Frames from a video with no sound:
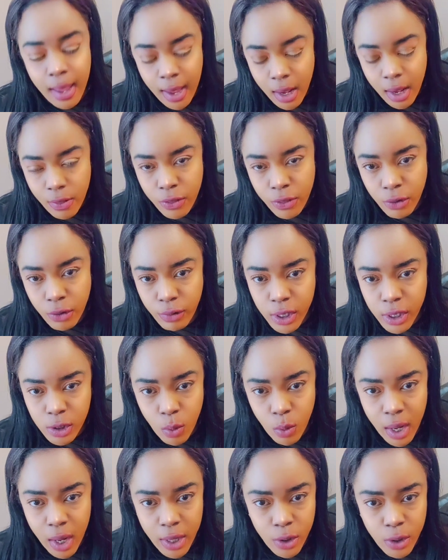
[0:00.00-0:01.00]
the reason
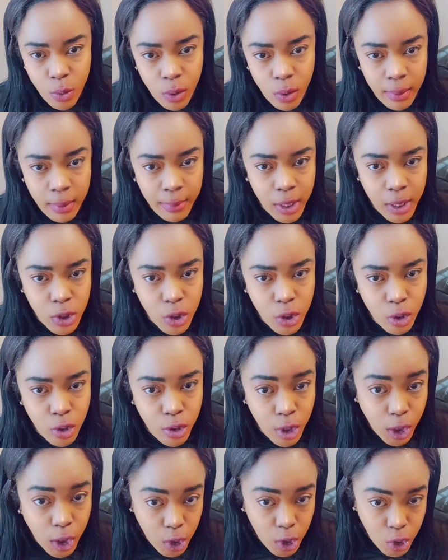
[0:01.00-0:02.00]
why you want to make sure
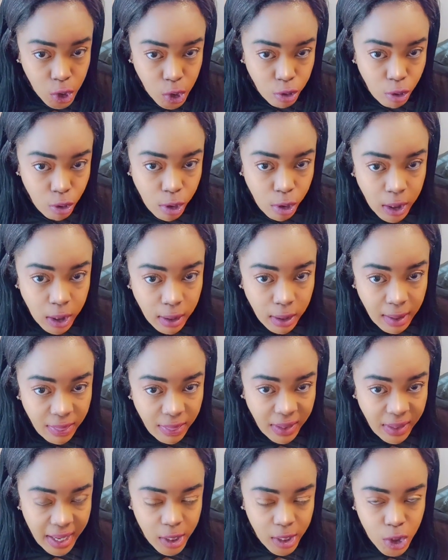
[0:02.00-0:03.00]
you're controlling
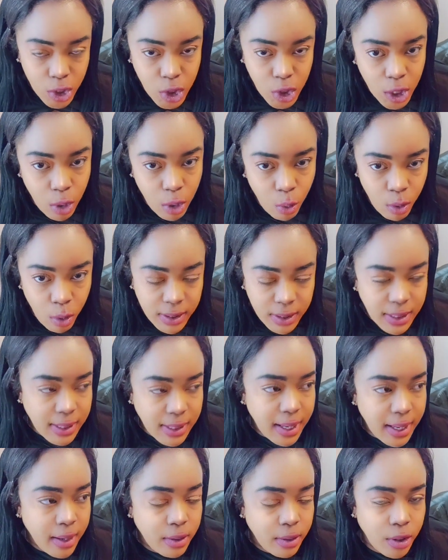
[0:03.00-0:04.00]
the energy on
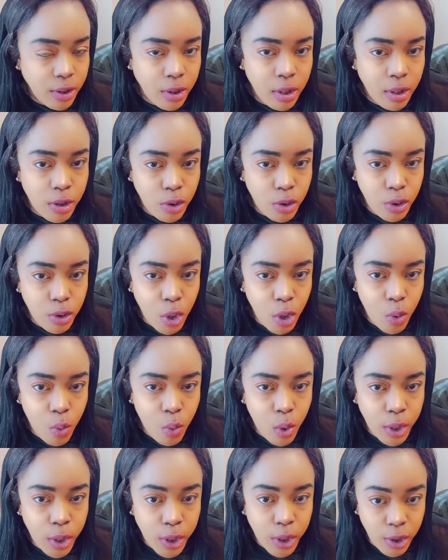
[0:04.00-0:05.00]
slander, you don't
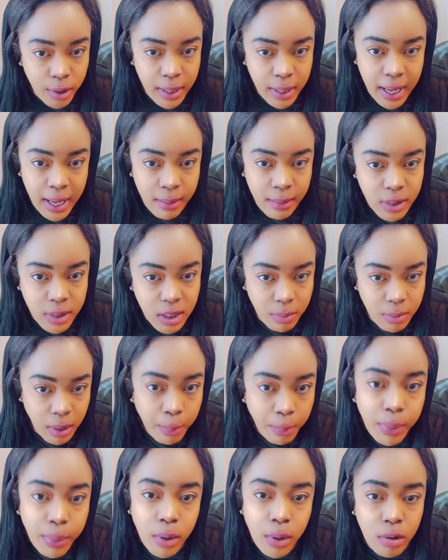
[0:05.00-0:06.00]
want your name to be
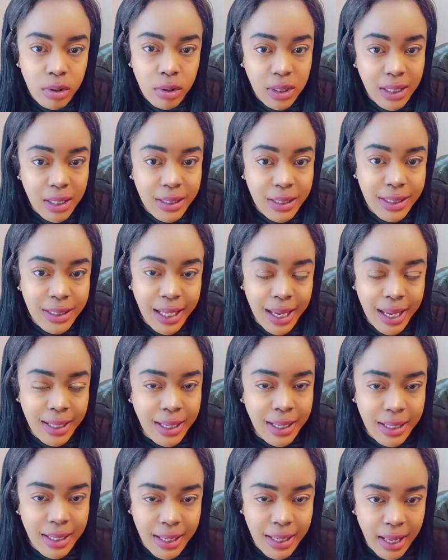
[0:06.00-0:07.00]
pulled into
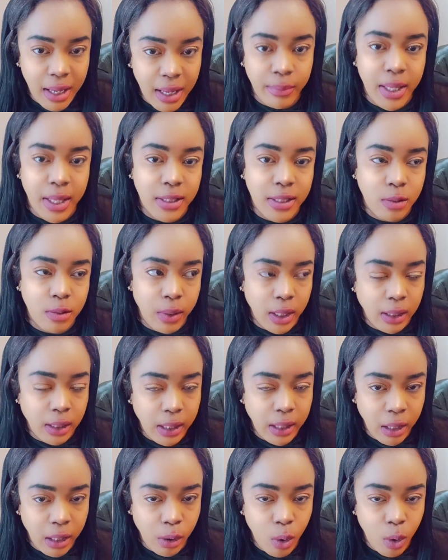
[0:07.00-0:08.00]
any name that's being
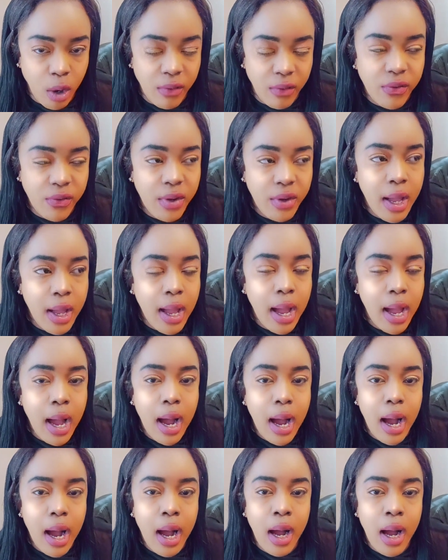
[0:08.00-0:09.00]
laid
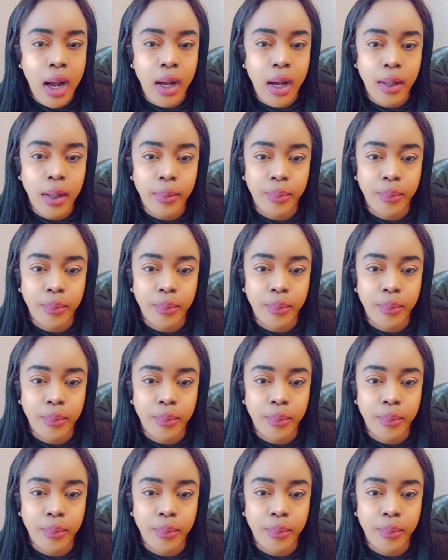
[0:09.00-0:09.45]
off.